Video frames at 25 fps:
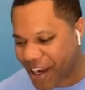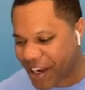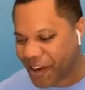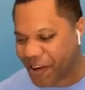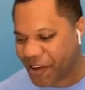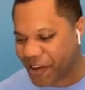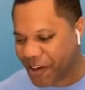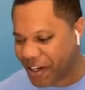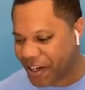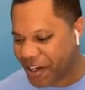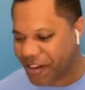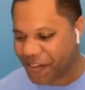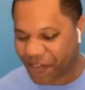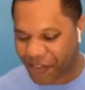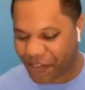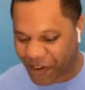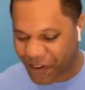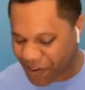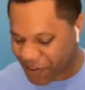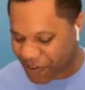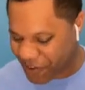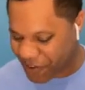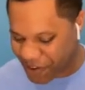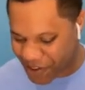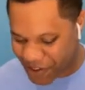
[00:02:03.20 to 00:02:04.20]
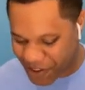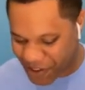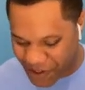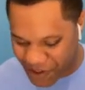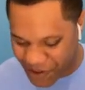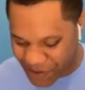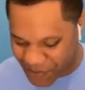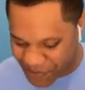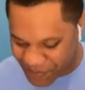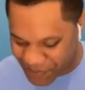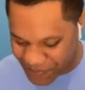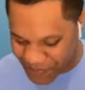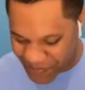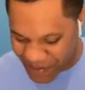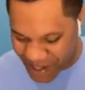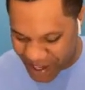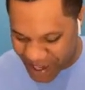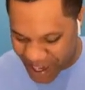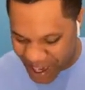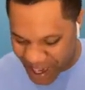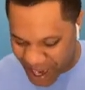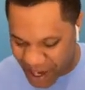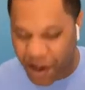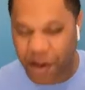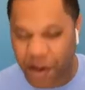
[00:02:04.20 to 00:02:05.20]
I go any further,
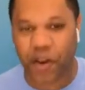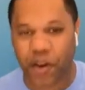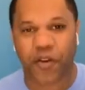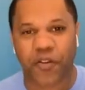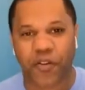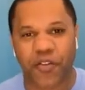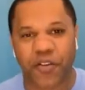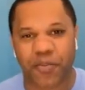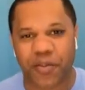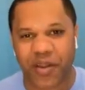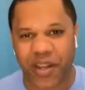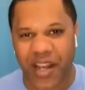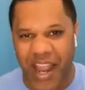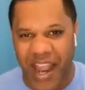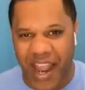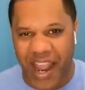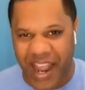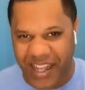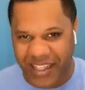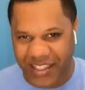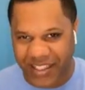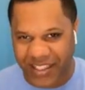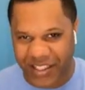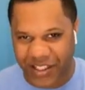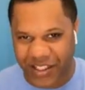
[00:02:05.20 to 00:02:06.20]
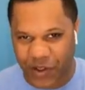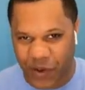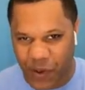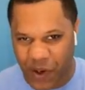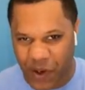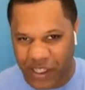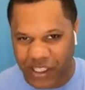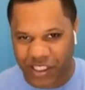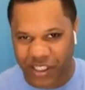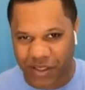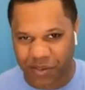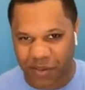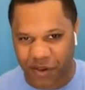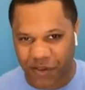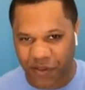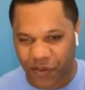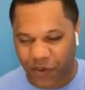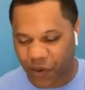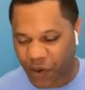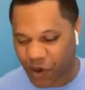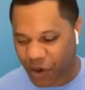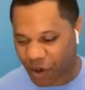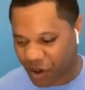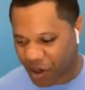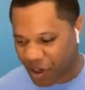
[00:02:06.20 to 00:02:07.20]
I don't know if you've been asked this question
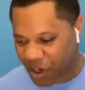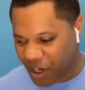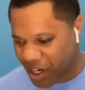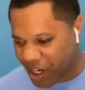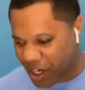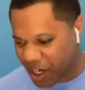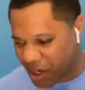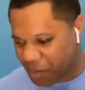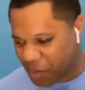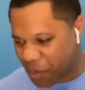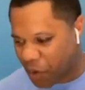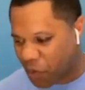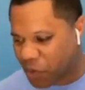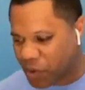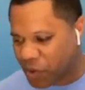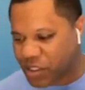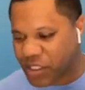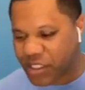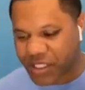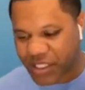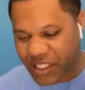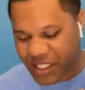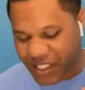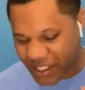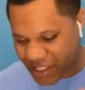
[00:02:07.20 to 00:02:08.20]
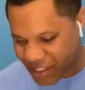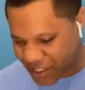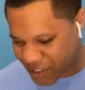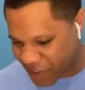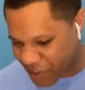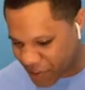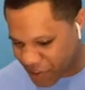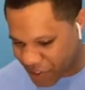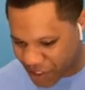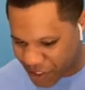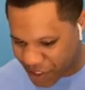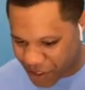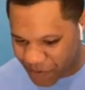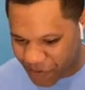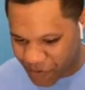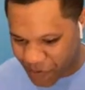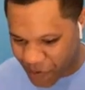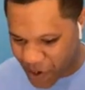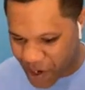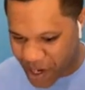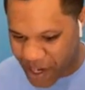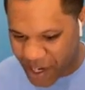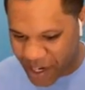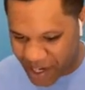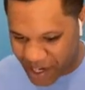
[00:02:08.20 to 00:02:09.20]
before, but we'll just get this started off
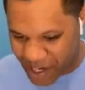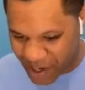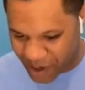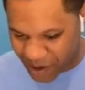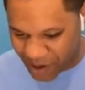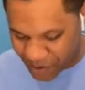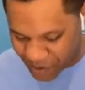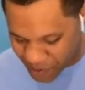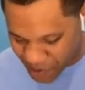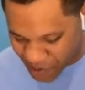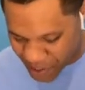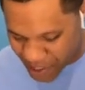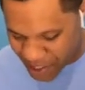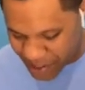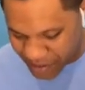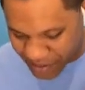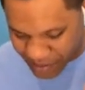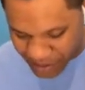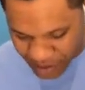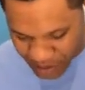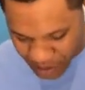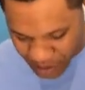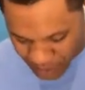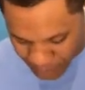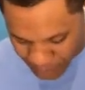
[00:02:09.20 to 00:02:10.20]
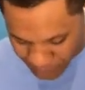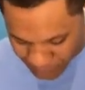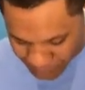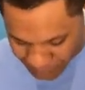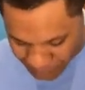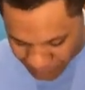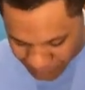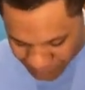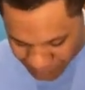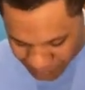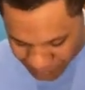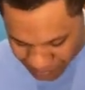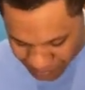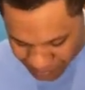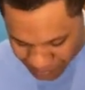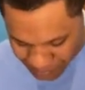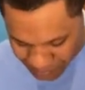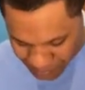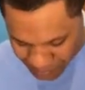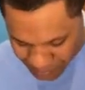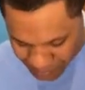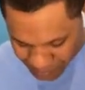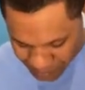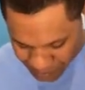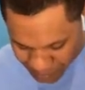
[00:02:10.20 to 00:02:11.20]
right here, right? So,
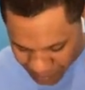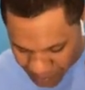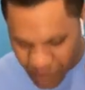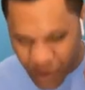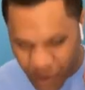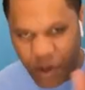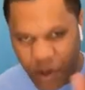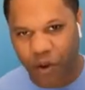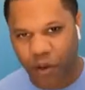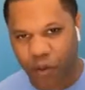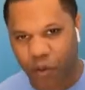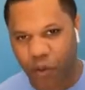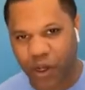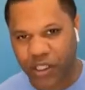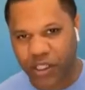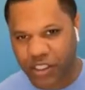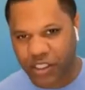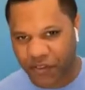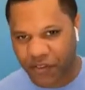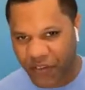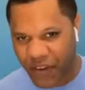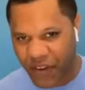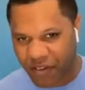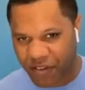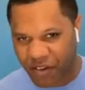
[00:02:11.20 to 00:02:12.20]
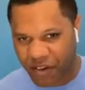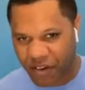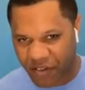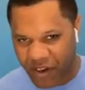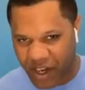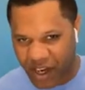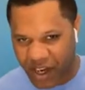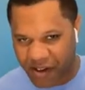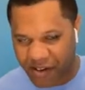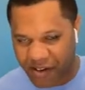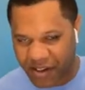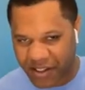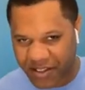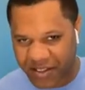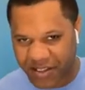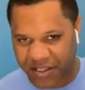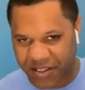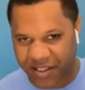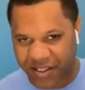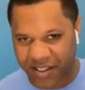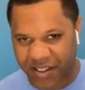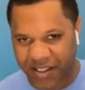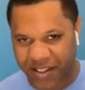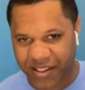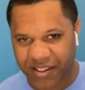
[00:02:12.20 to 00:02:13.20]
what's your favorite virus?
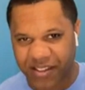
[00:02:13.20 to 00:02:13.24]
